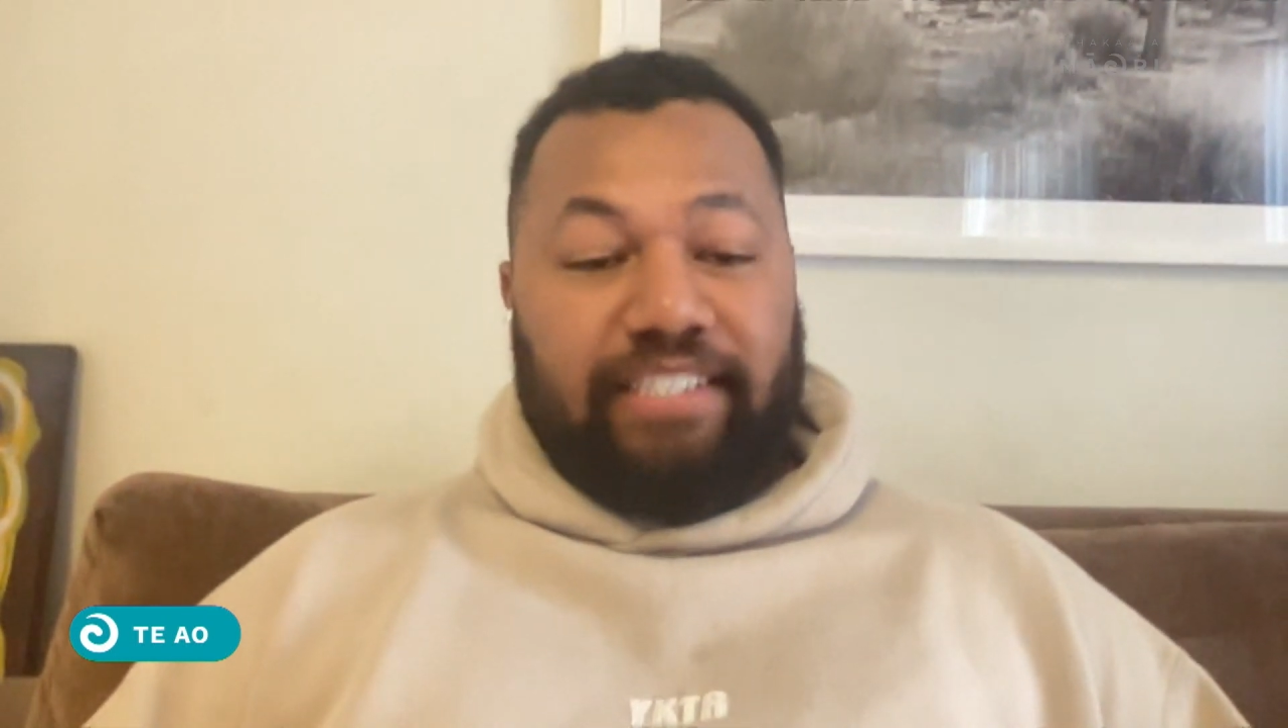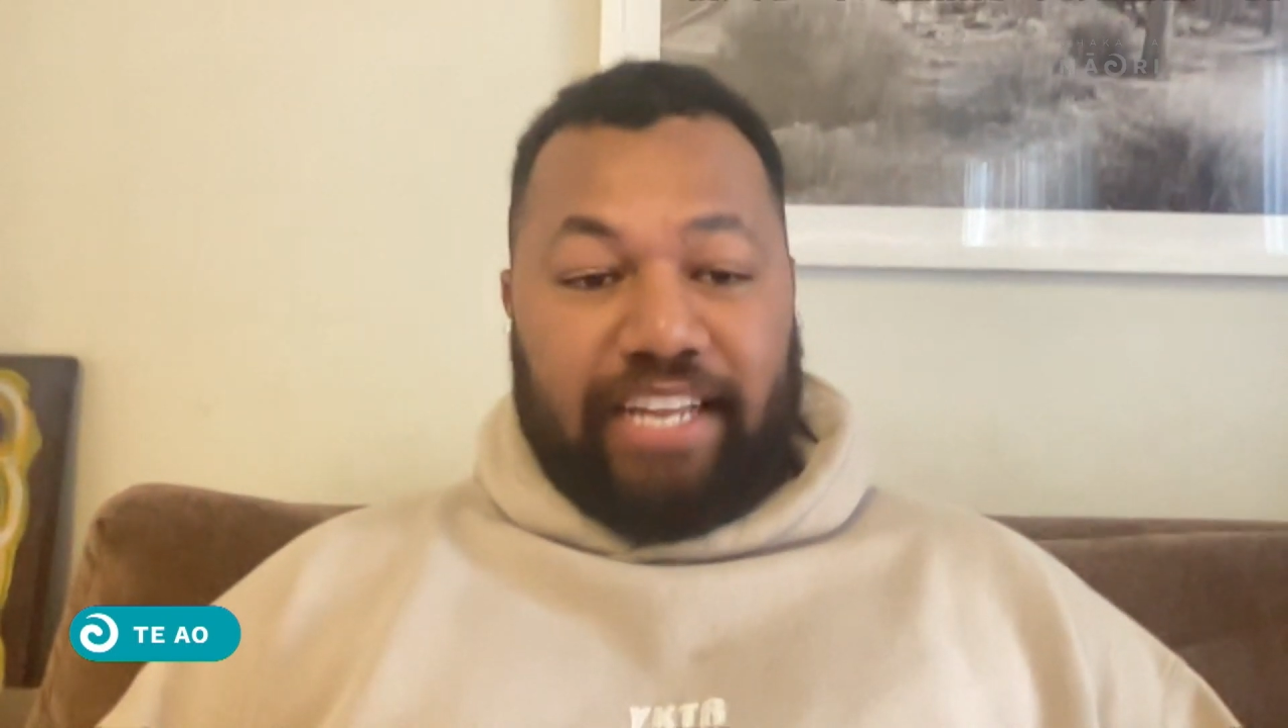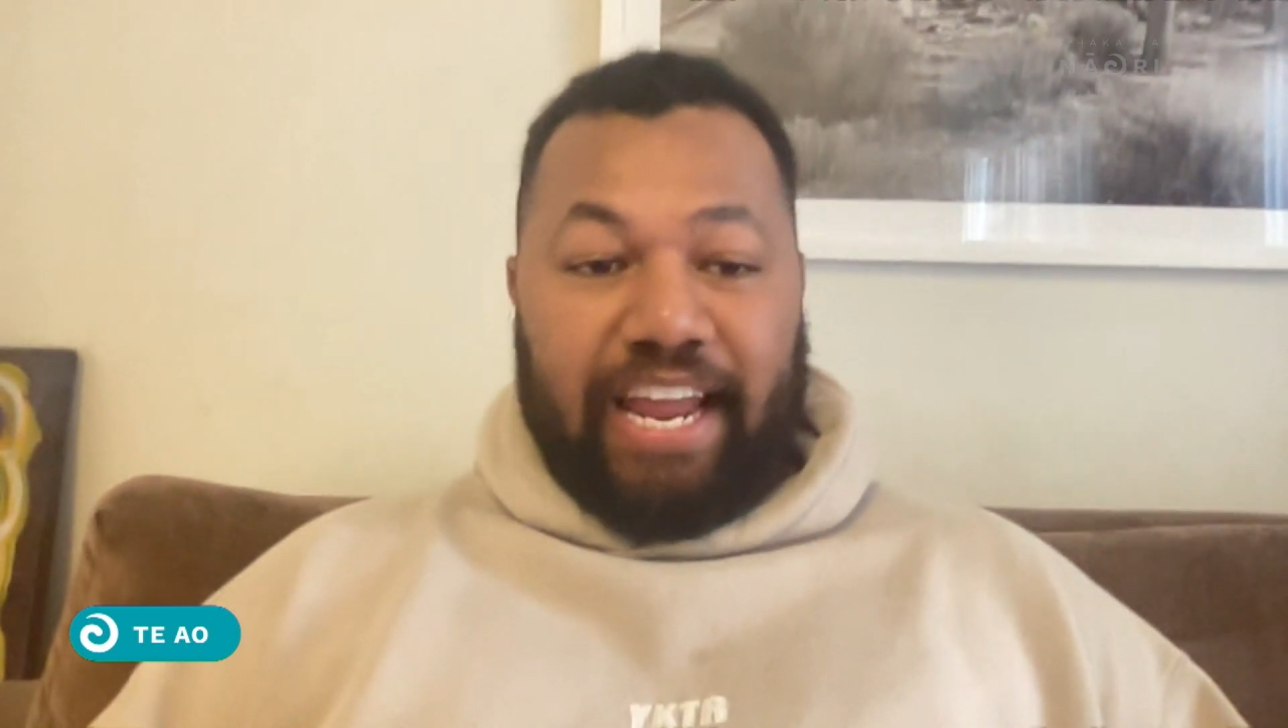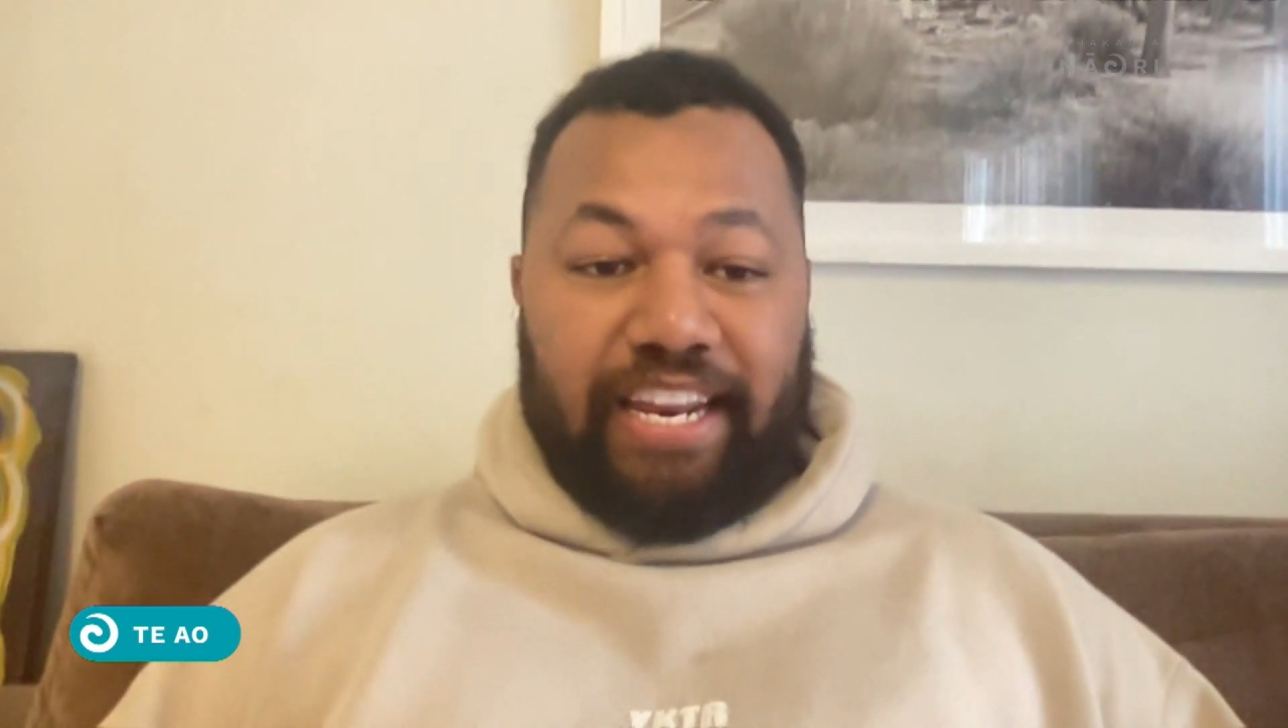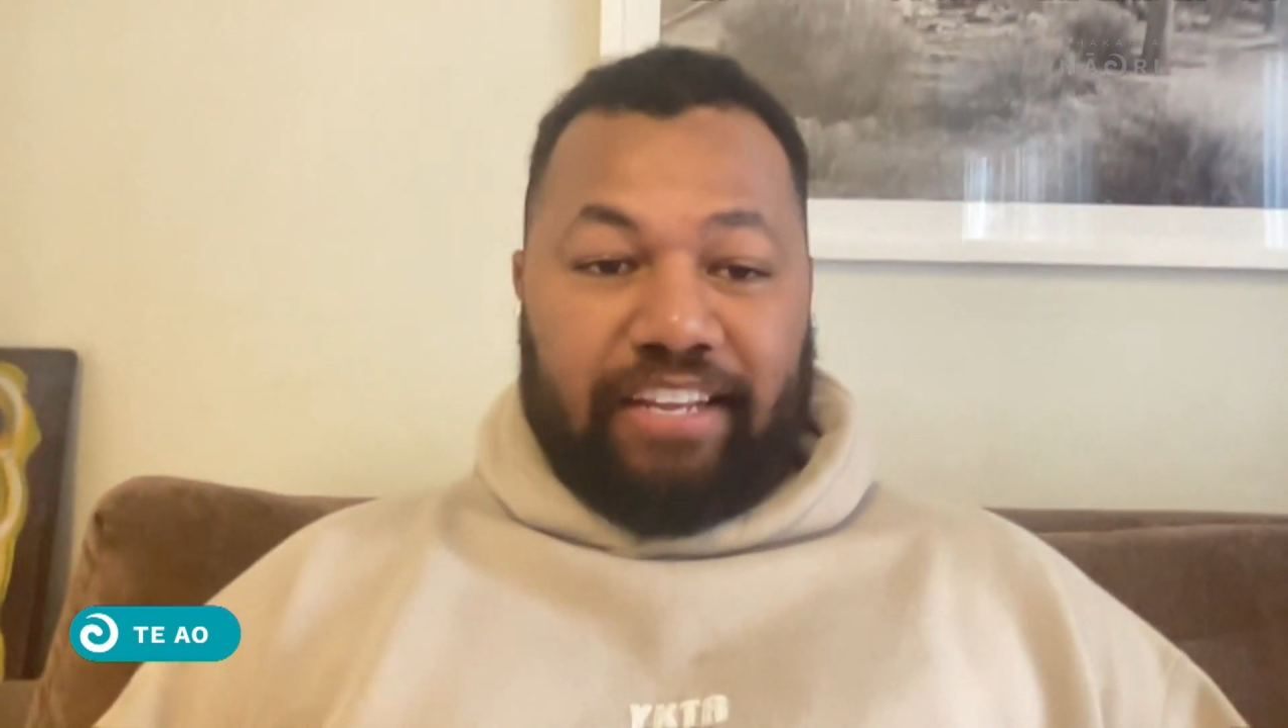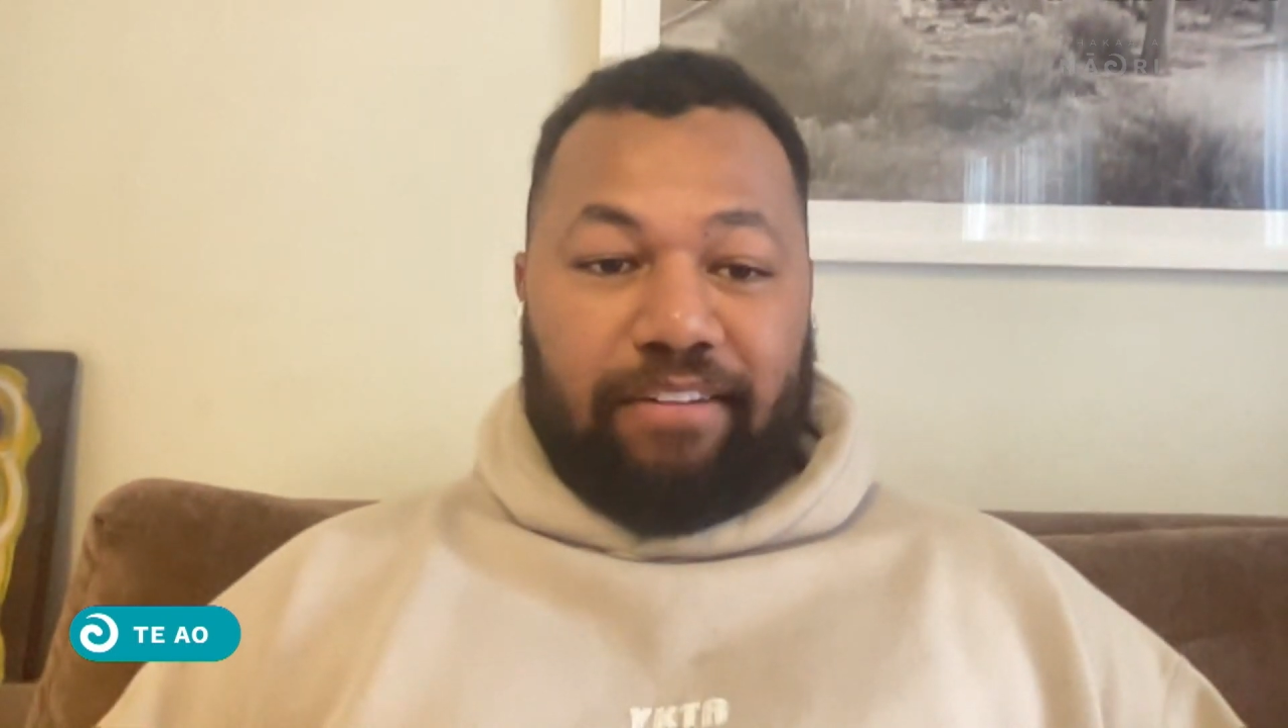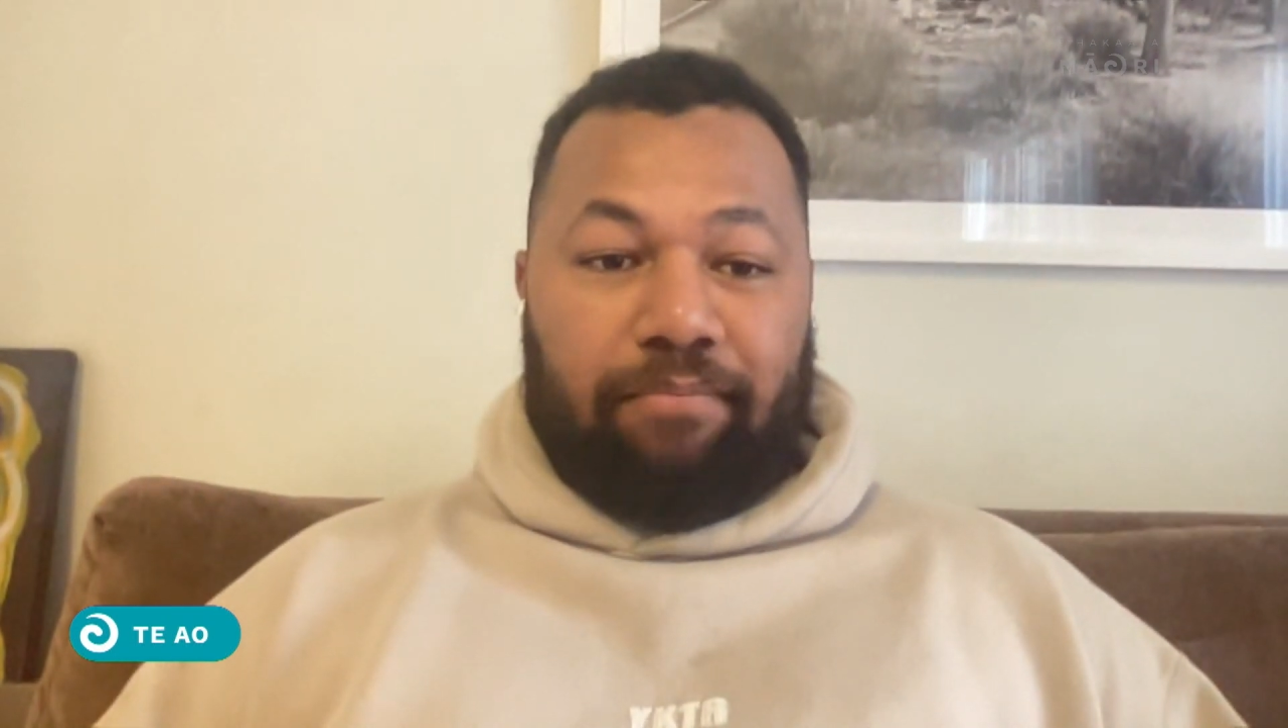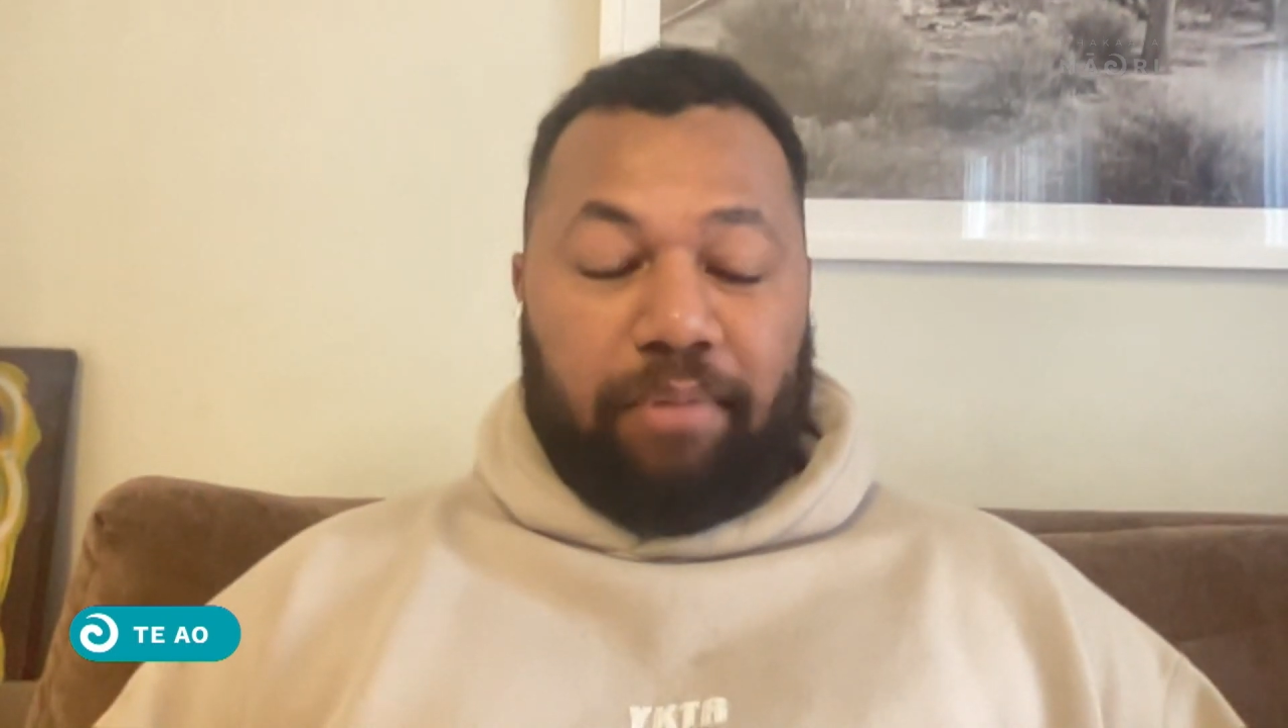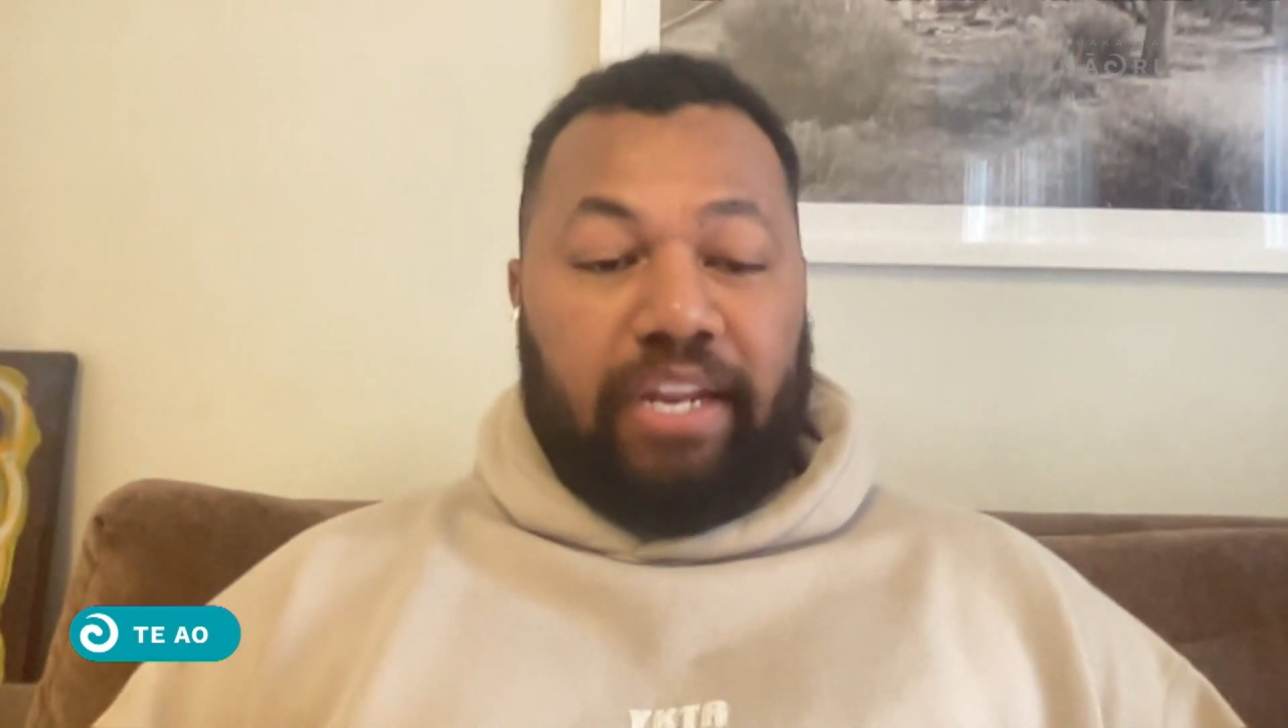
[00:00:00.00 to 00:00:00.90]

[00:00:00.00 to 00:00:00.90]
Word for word: he's Canadian,